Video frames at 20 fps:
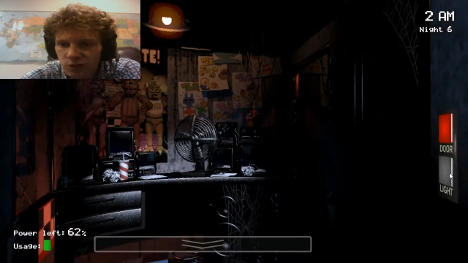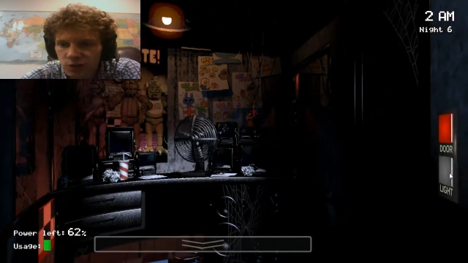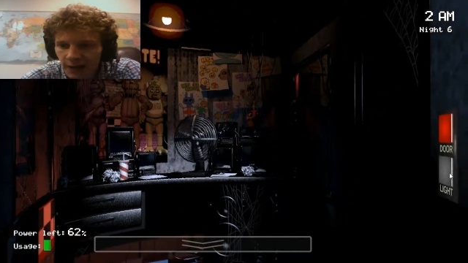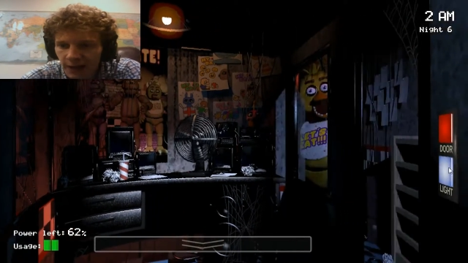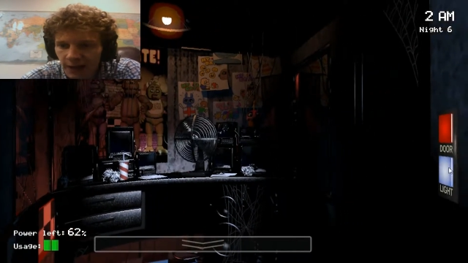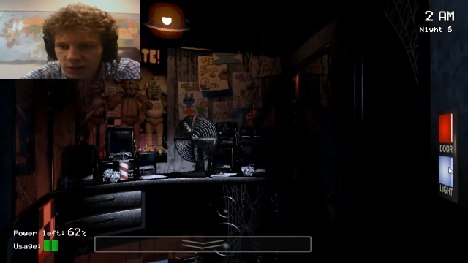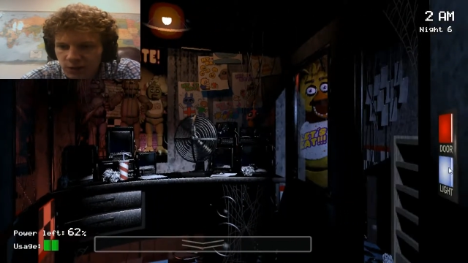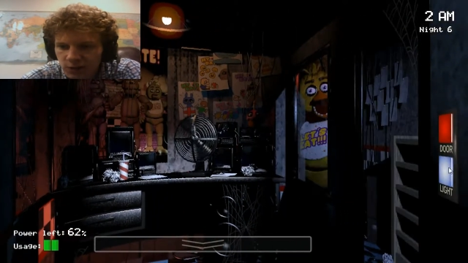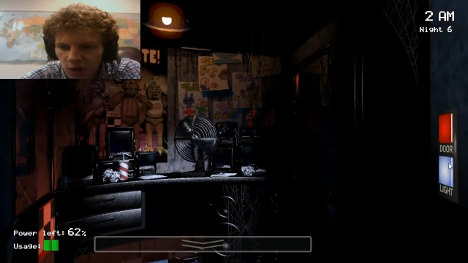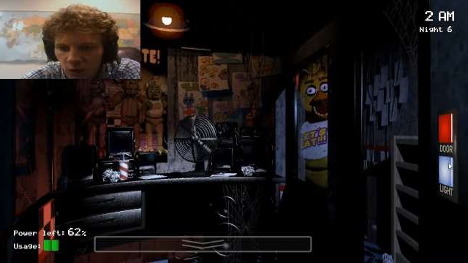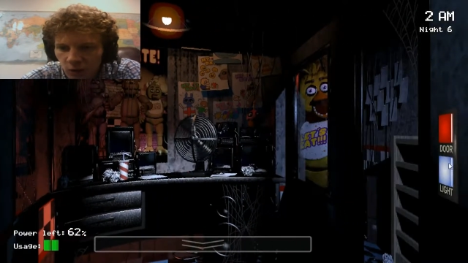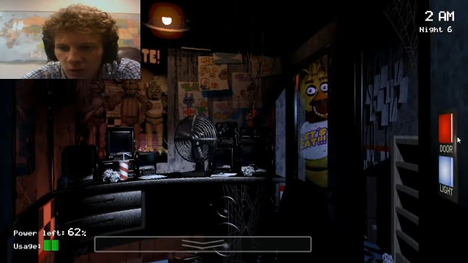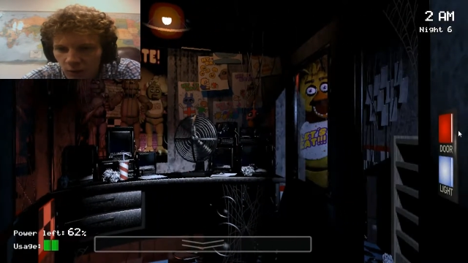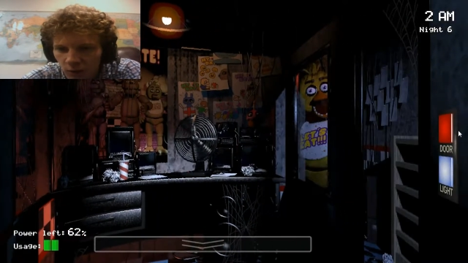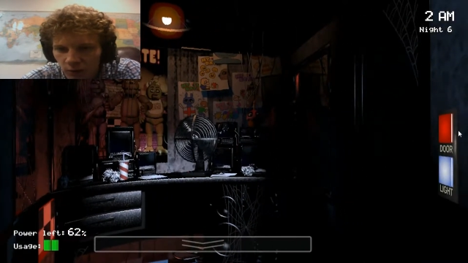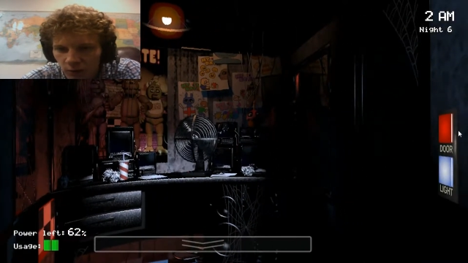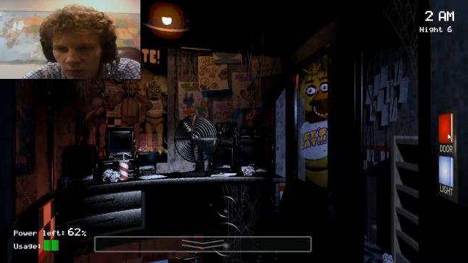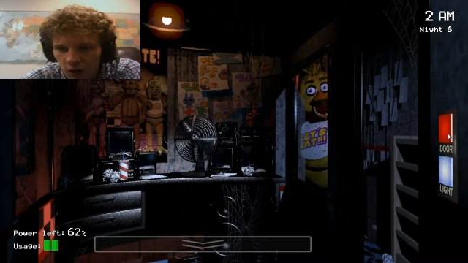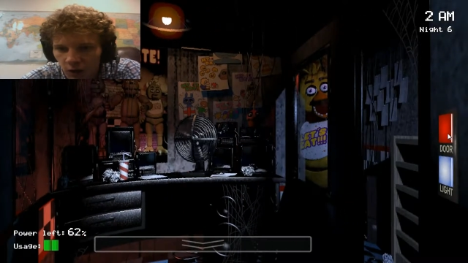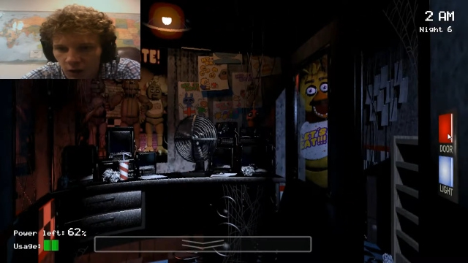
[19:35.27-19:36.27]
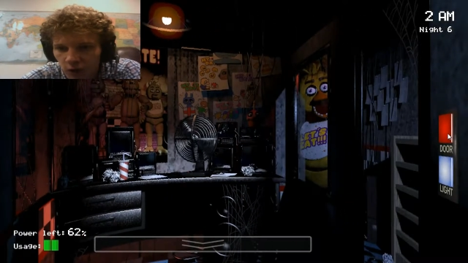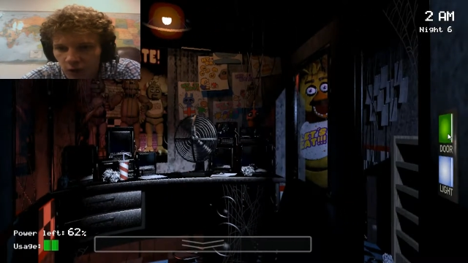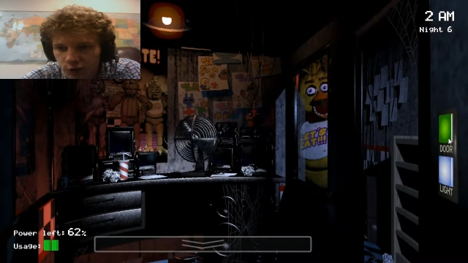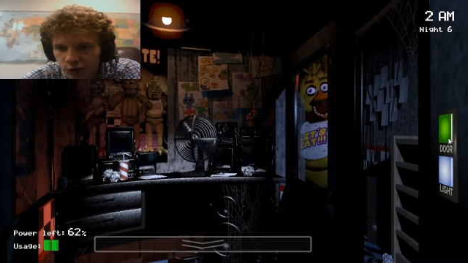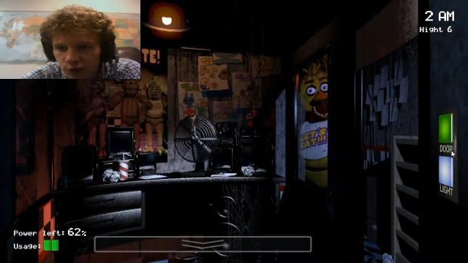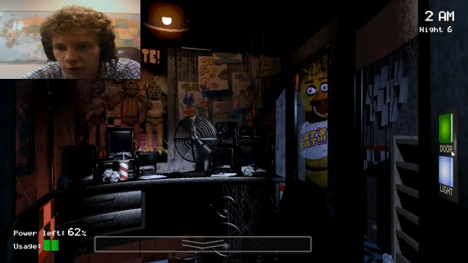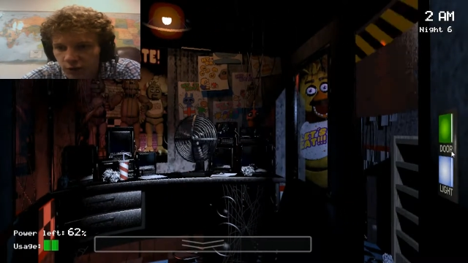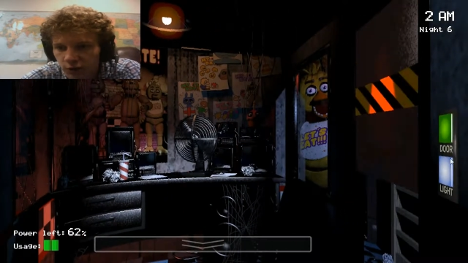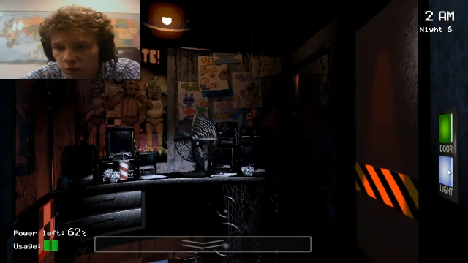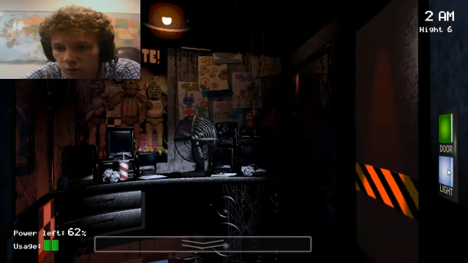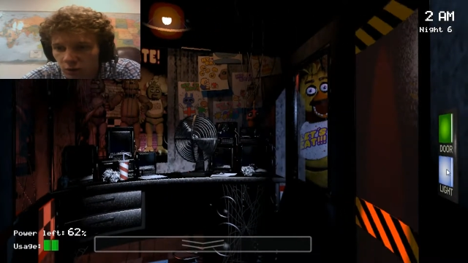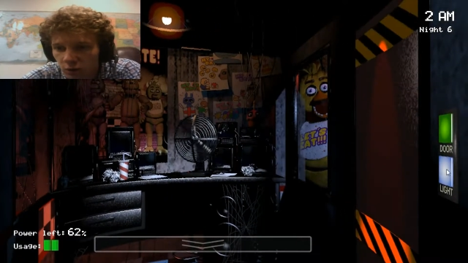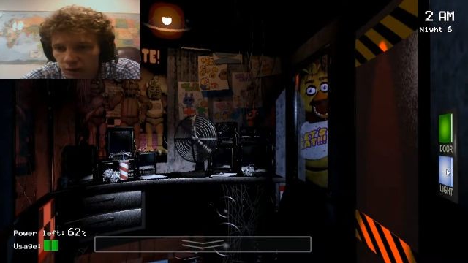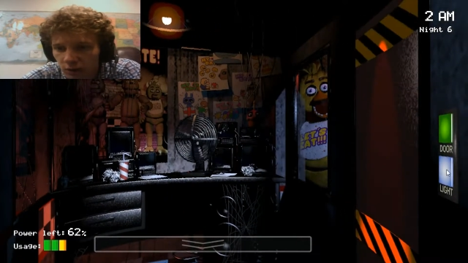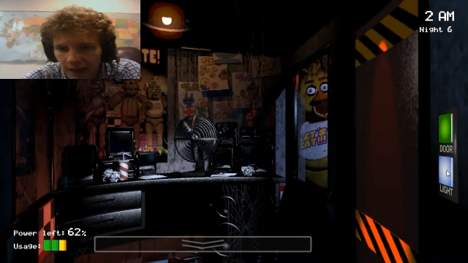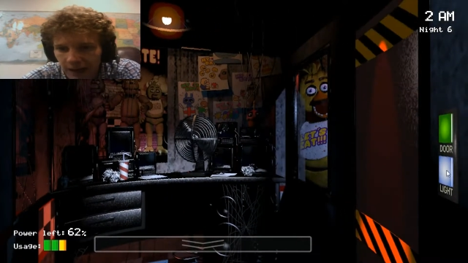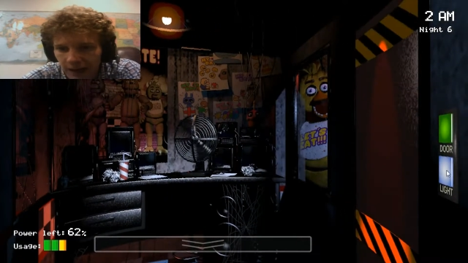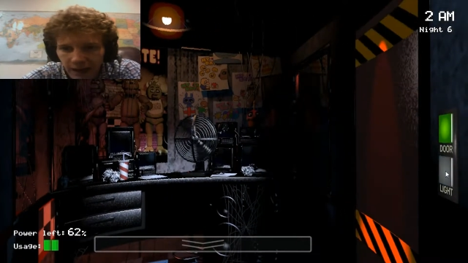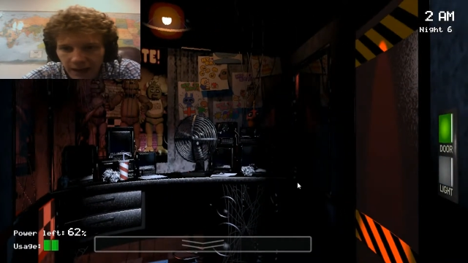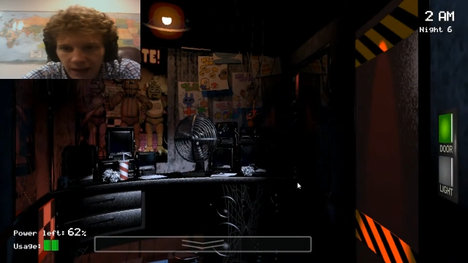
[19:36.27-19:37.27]
that's that's our
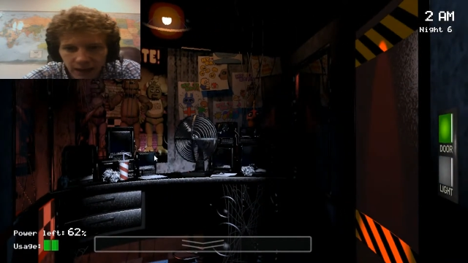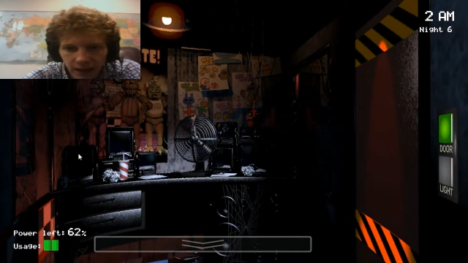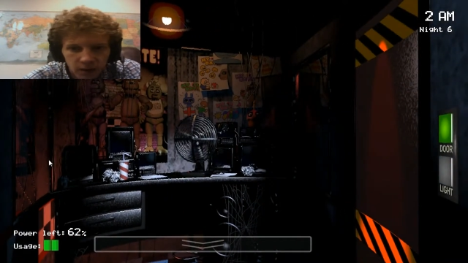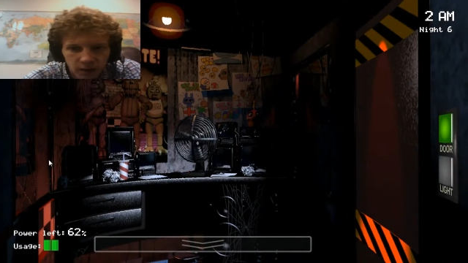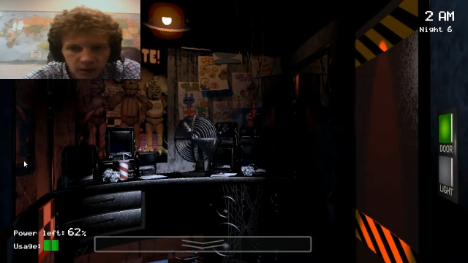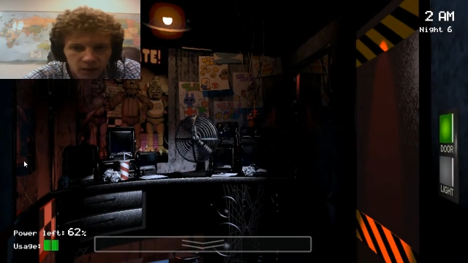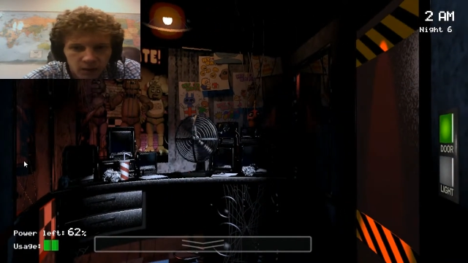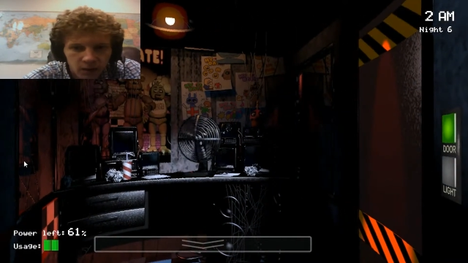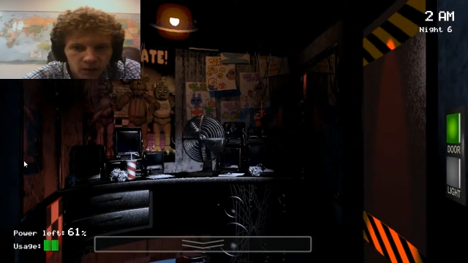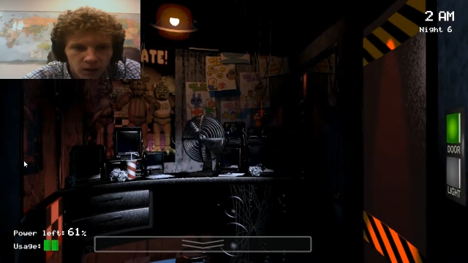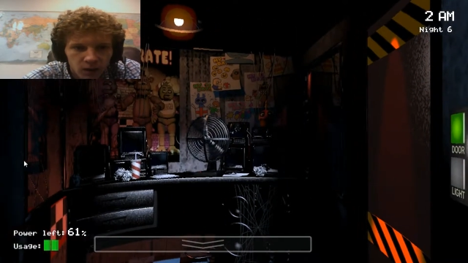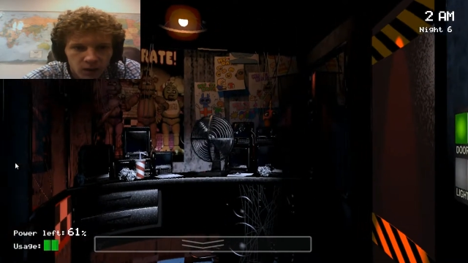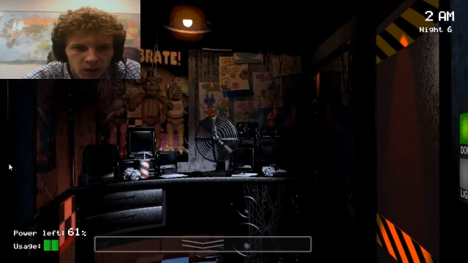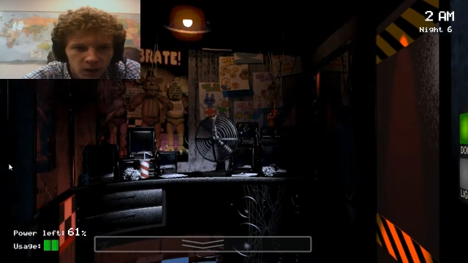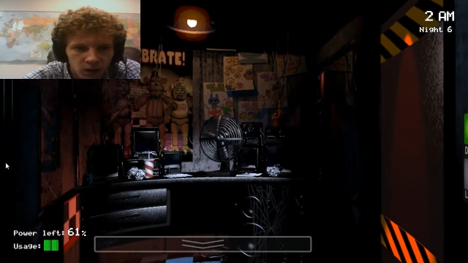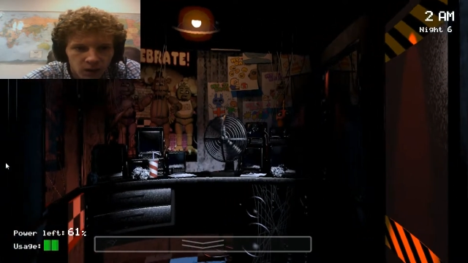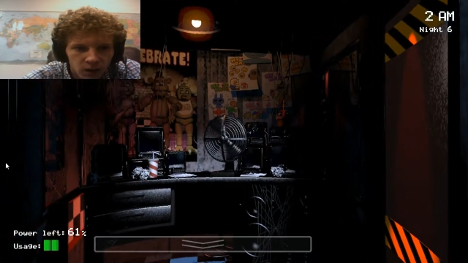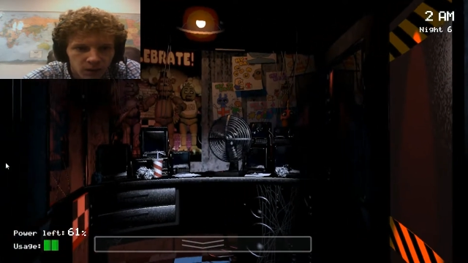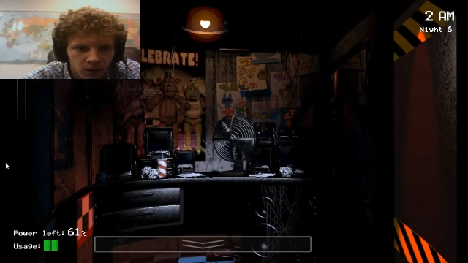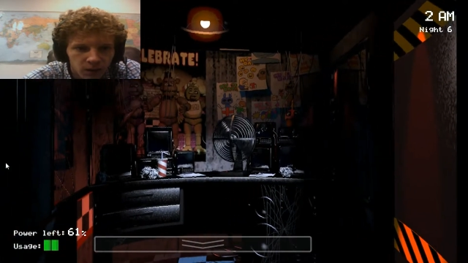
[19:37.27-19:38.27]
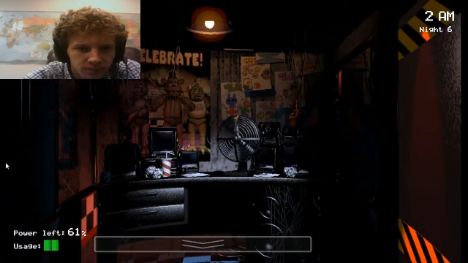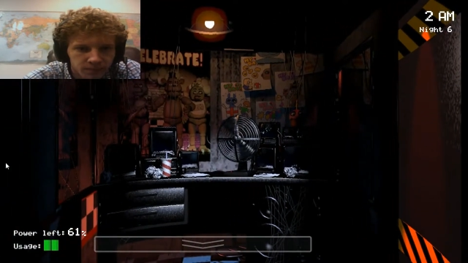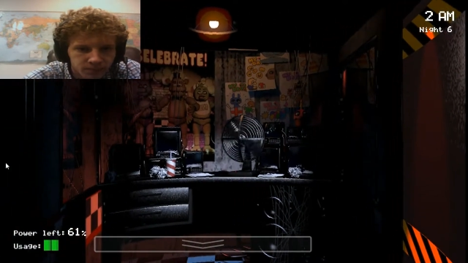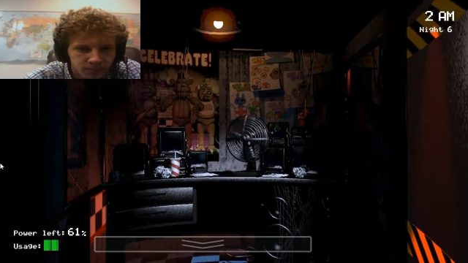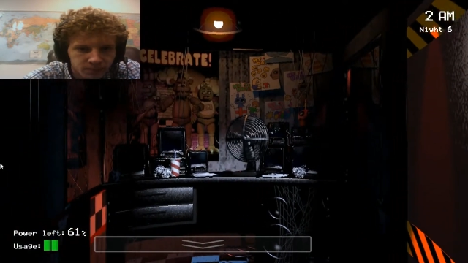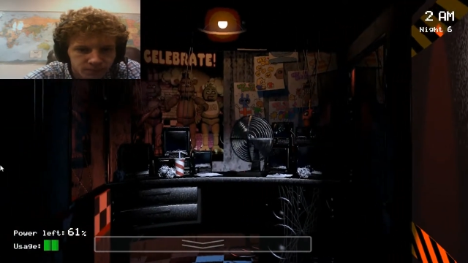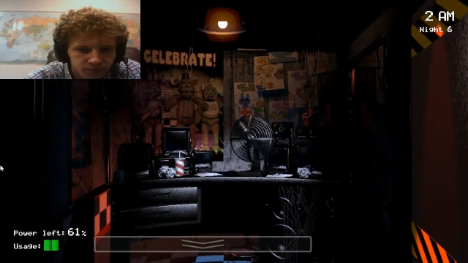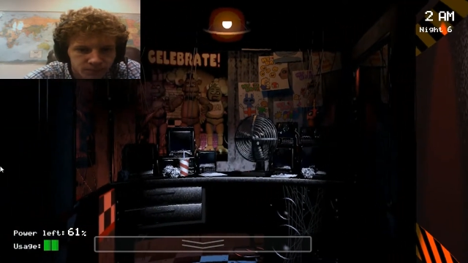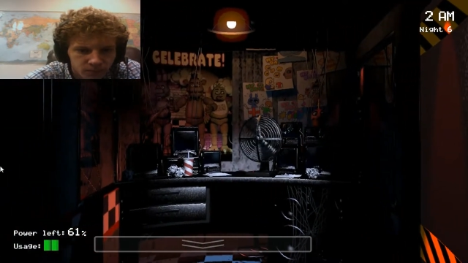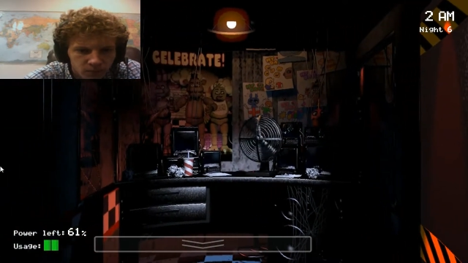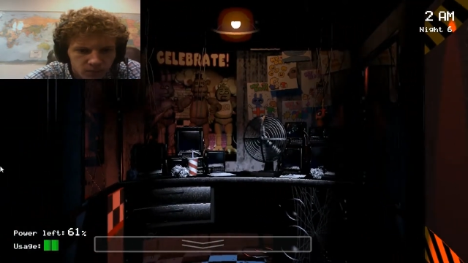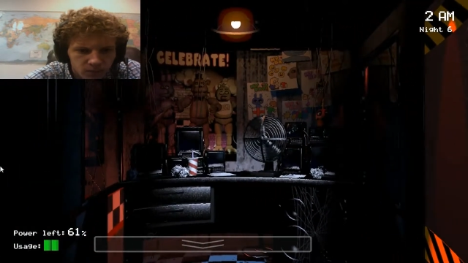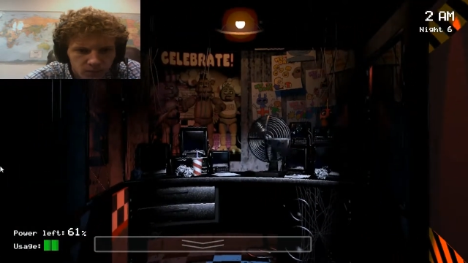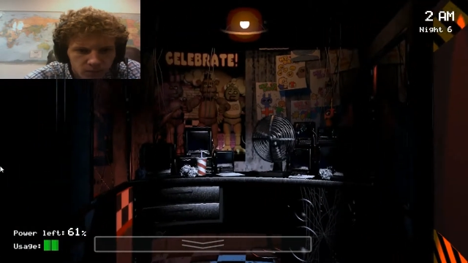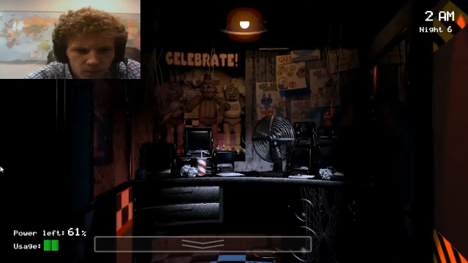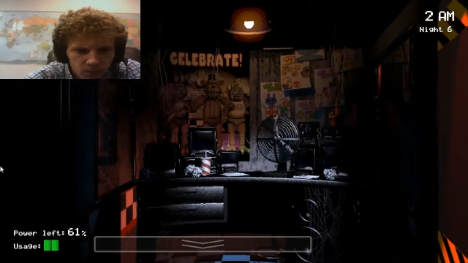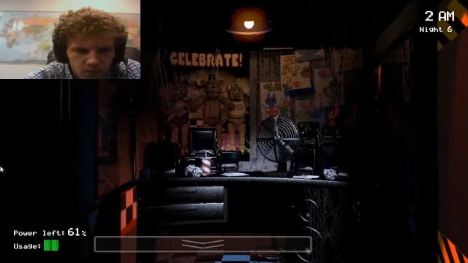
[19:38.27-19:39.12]
overarching goal. High. Um,